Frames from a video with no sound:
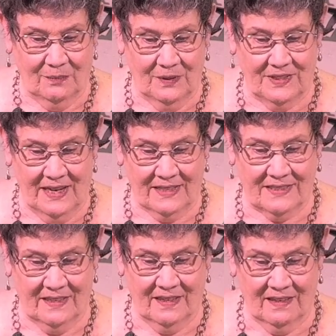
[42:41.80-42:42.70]
put
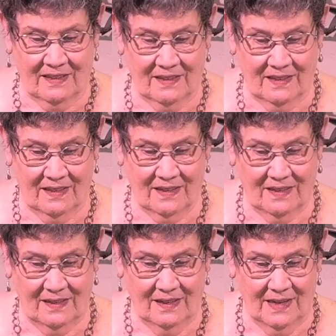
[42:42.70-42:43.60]
that
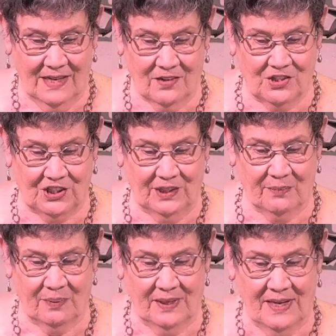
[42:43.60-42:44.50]
energy
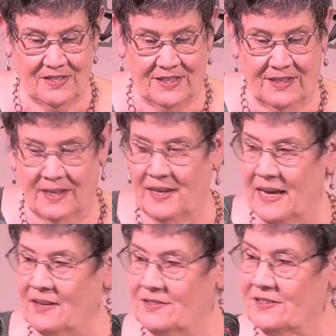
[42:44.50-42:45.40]
in place that
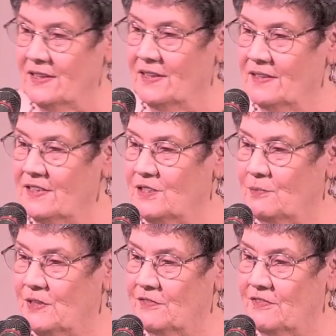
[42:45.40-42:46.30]
allows
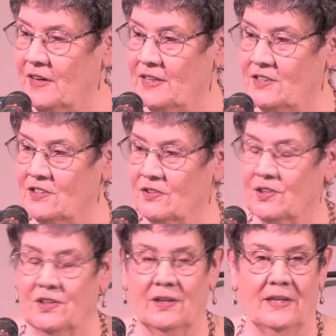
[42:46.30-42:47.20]
this divine
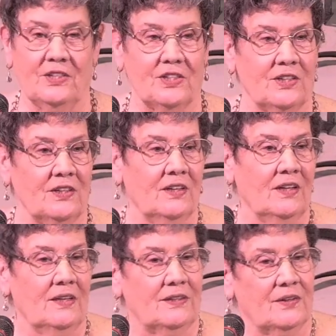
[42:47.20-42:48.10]
circulation
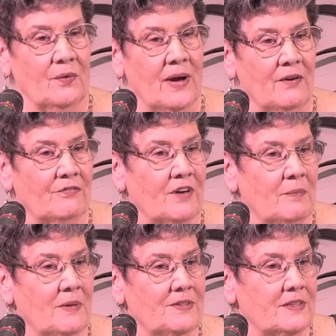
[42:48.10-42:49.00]
to go out
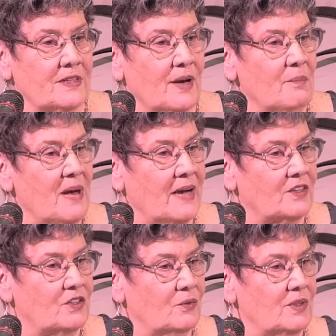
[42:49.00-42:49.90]
from us and come back
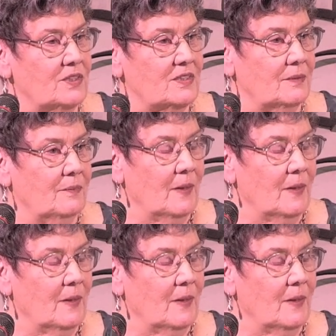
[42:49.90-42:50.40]
to us.